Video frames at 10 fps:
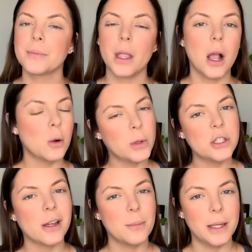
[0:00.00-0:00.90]
I wish
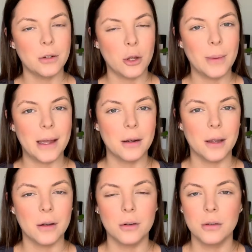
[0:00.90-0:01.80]
I could be a no powder
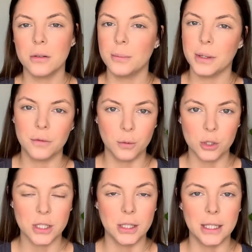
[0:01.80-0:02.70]
girl, but
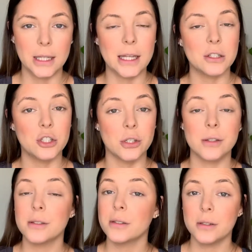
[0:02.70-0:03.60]
unfortunately that's
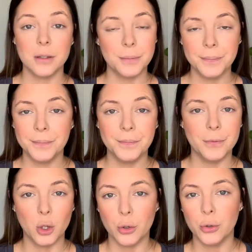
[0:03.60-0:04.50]
just
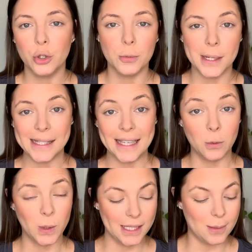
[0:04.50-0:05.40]
not who my skin
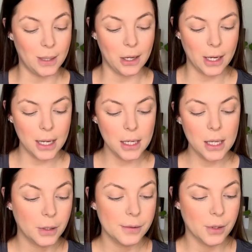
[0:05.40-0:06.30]
wants to be, okay?
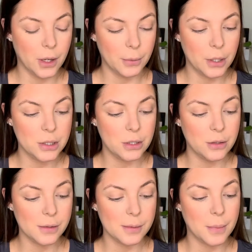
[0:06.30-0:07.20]
So I'm going to
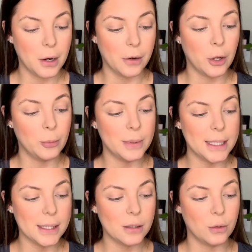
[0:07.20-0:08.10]
use this Mario
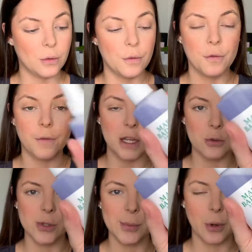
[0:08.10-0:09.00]
Badescu facial
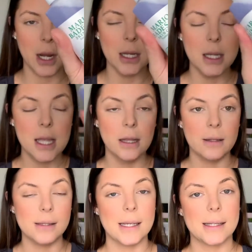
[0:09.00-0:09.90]
spray.
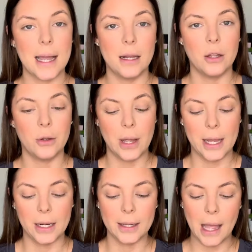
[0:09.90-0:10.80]
This has aloe
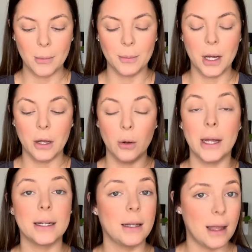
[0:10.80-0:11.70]
and chamomile
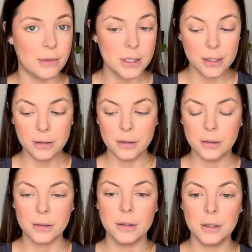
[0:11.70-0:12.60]
and lavender,
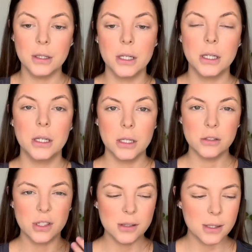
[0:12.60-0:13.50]

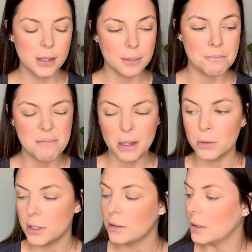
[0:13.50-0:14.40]
just to
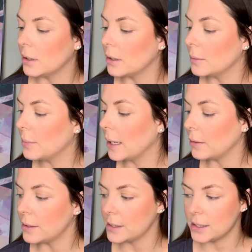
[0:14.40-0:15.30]
melt the
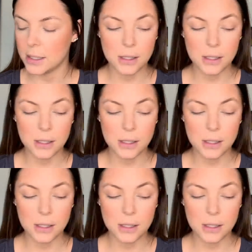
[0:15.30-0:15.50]
powders into the